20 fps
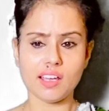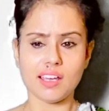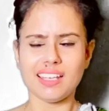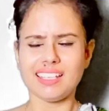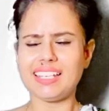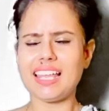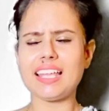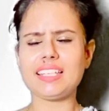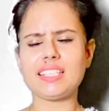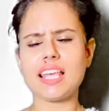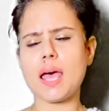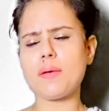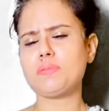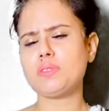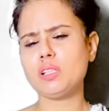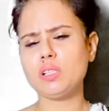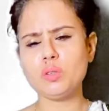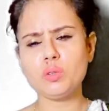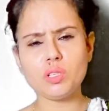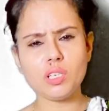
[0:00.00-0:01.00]
that's
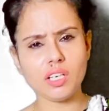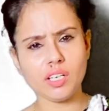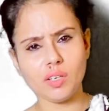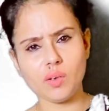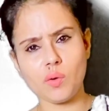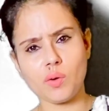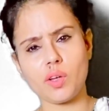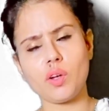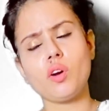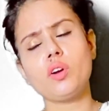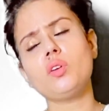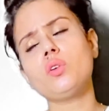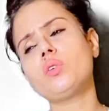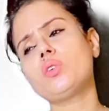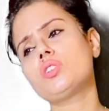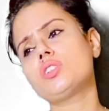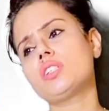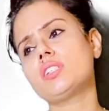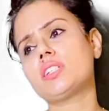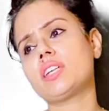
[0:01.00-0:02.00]
absolutely okay. Or you
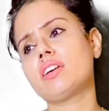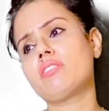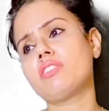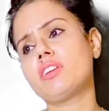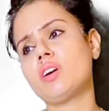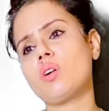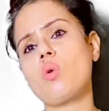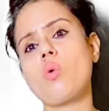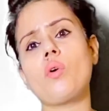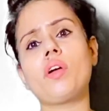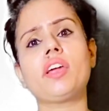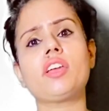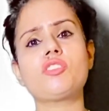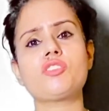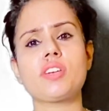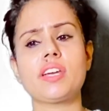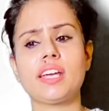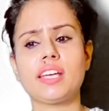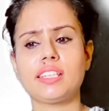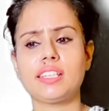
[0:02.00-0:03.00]
could just give it a quick
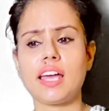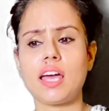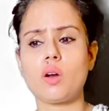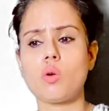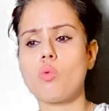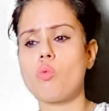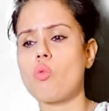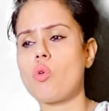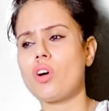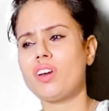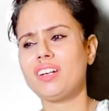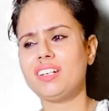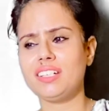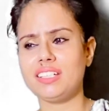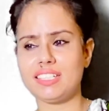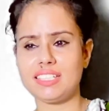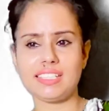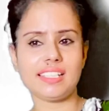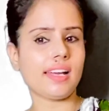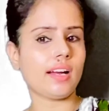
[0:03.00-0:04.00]
check that what
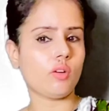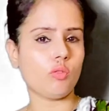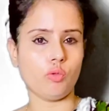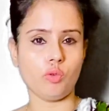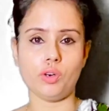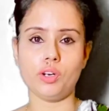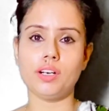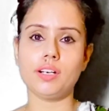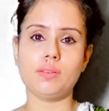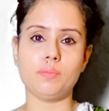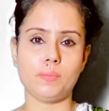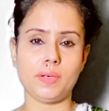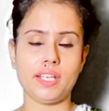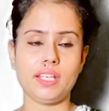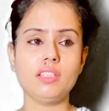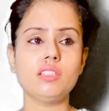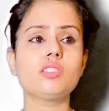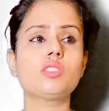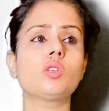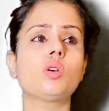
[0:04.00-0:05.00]
does that word
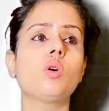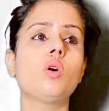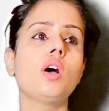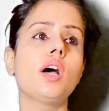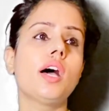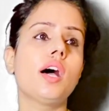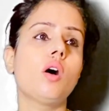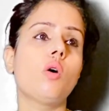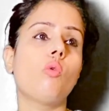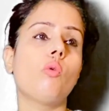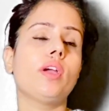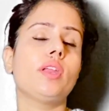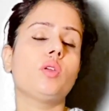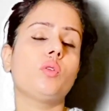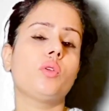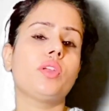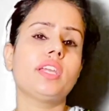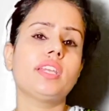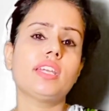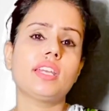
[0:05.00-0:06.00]
mean. So when
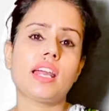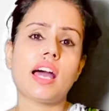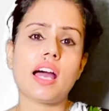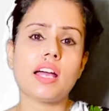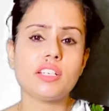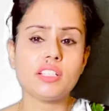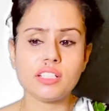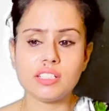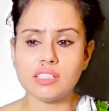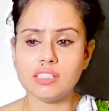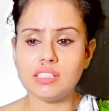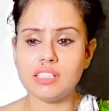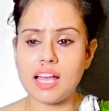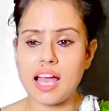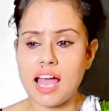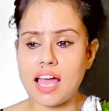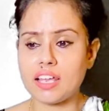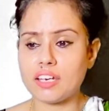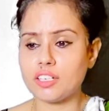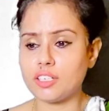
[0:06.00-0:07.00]
you read an article
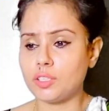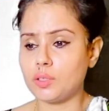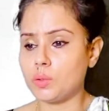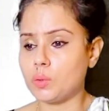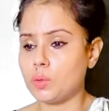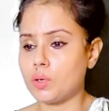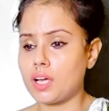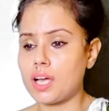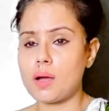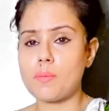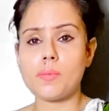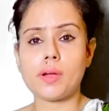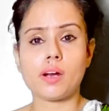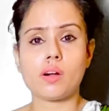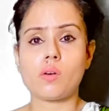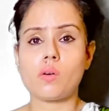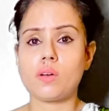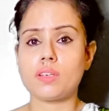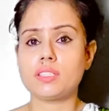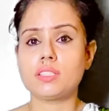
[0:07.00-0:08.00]
and you come
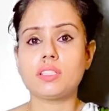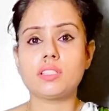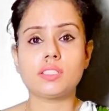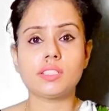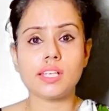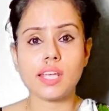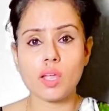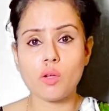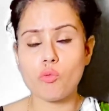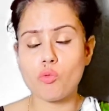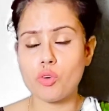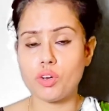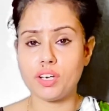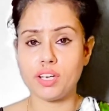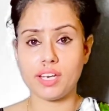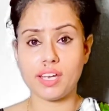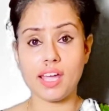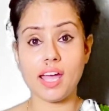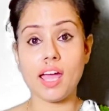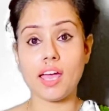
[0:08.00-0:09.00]
across the same word
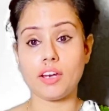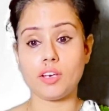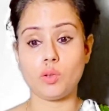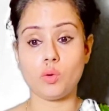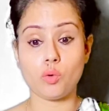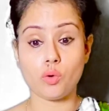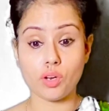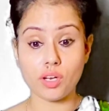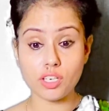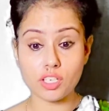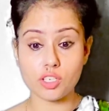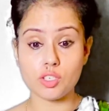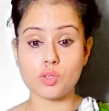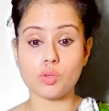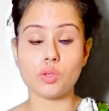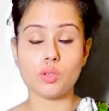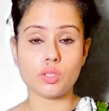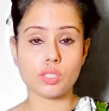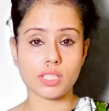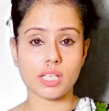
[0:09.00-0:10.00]
again, you run into
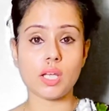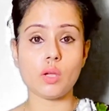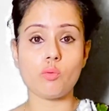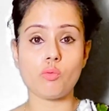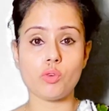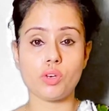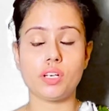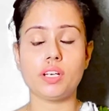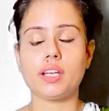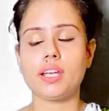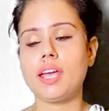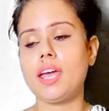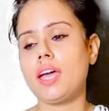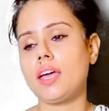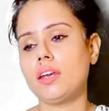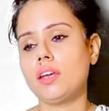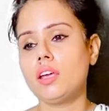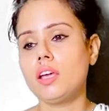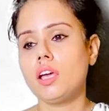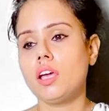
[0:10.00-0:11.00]
the same word
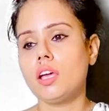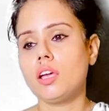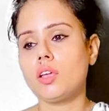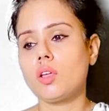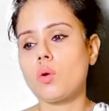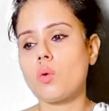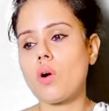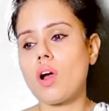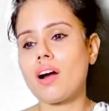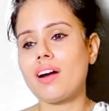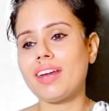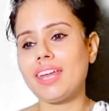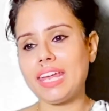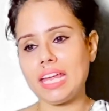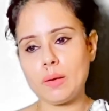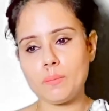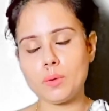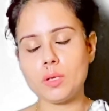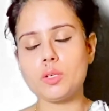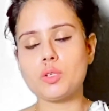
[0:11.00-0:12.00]
again, you are
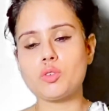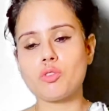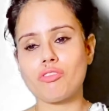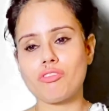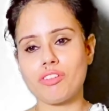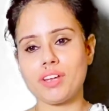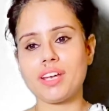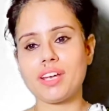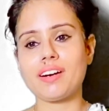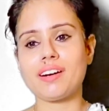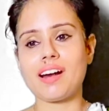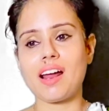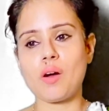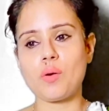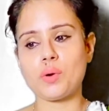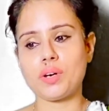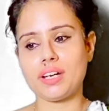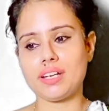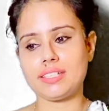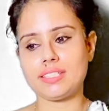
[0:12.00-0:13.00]
able to figure
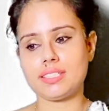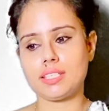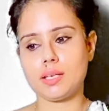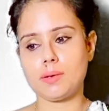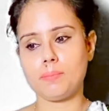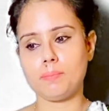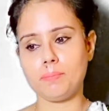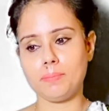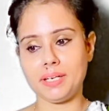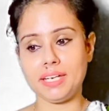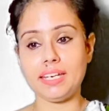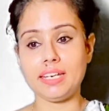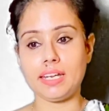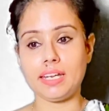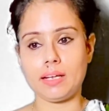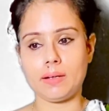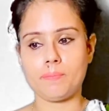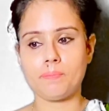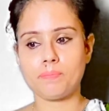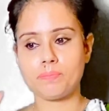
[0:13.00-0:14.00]
out its
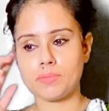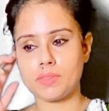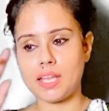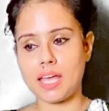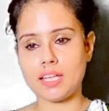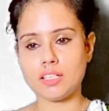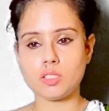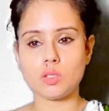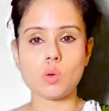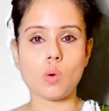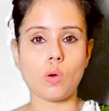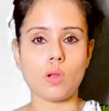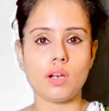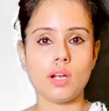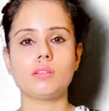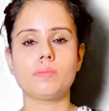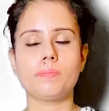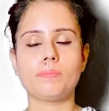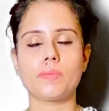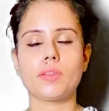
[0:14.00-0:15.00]
meaning. That's all.
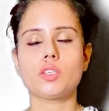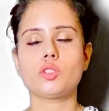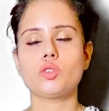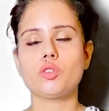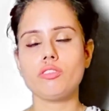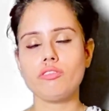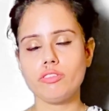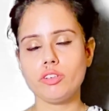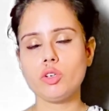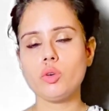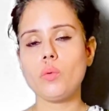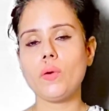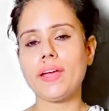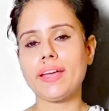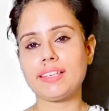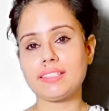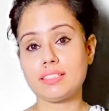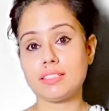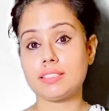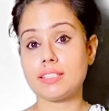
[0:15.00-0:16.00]
So if you
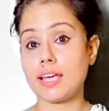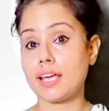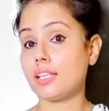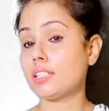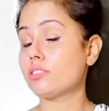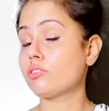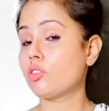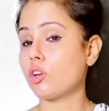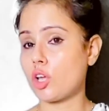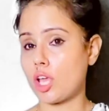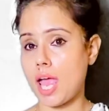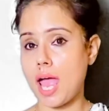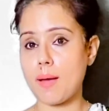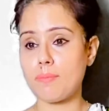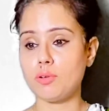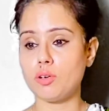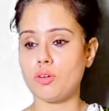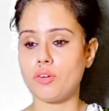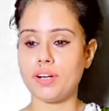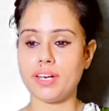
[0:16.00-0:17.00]
exercise
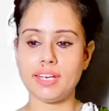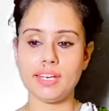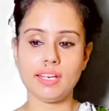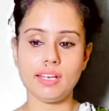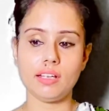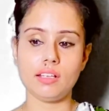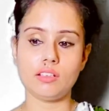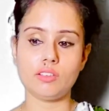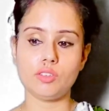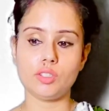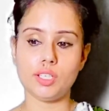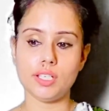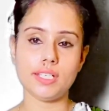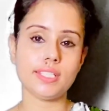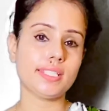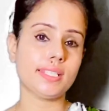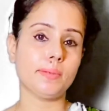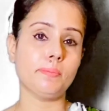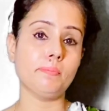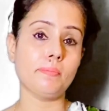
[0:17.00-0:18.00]
vocabulary in
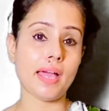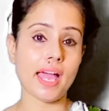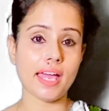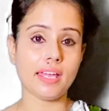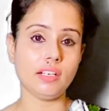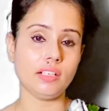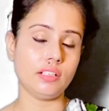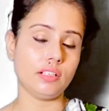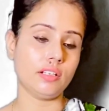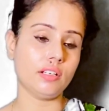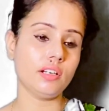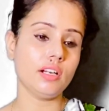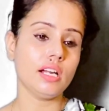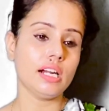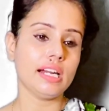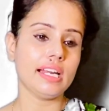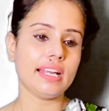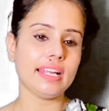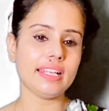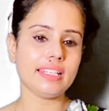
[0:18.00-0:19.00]
this manner,
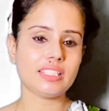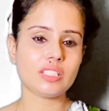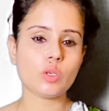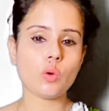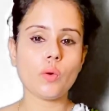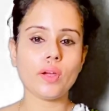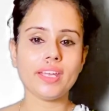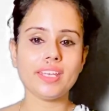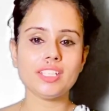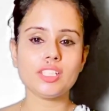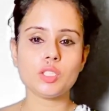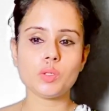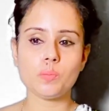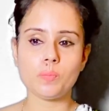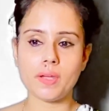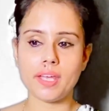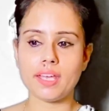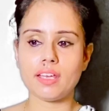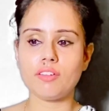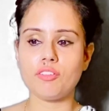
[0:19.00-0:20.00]
it's going to
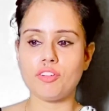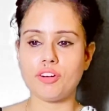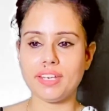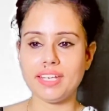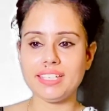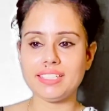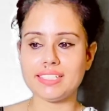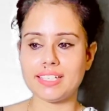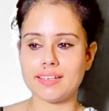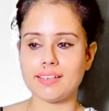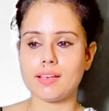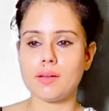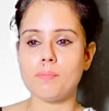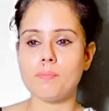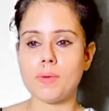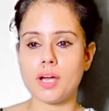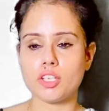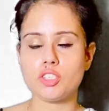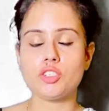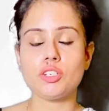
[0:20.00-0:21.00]
make reading
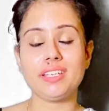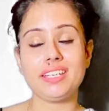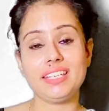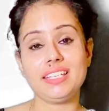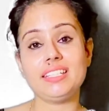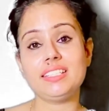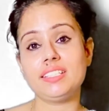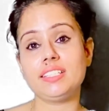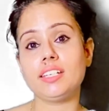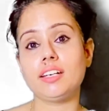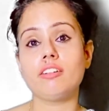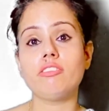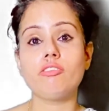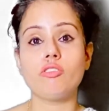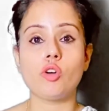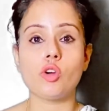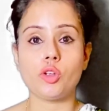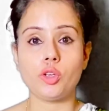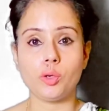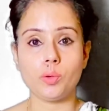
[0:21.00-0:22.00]
much easier
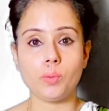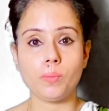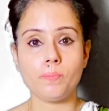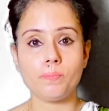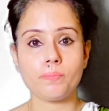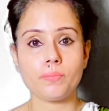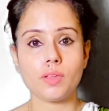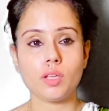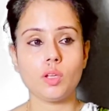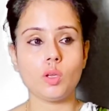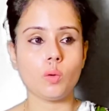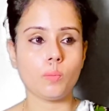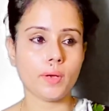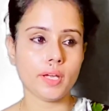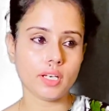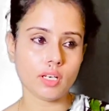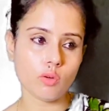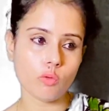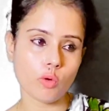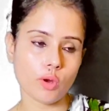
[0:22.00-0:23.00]
for you. No
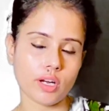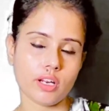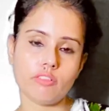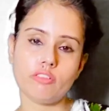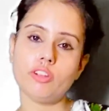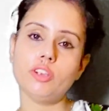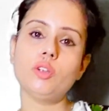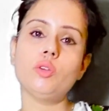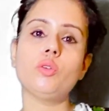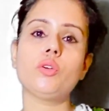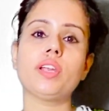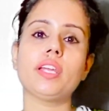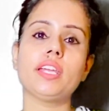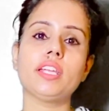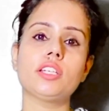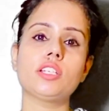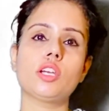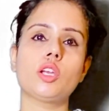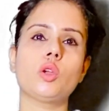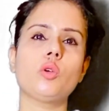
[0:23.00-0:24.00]
matter whatever you
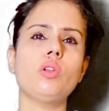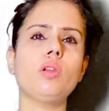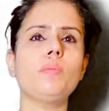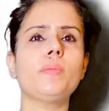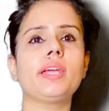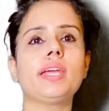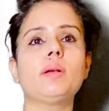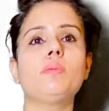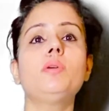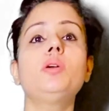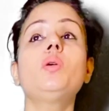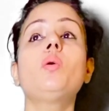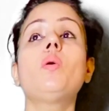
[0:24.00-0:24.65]
read, you will be able to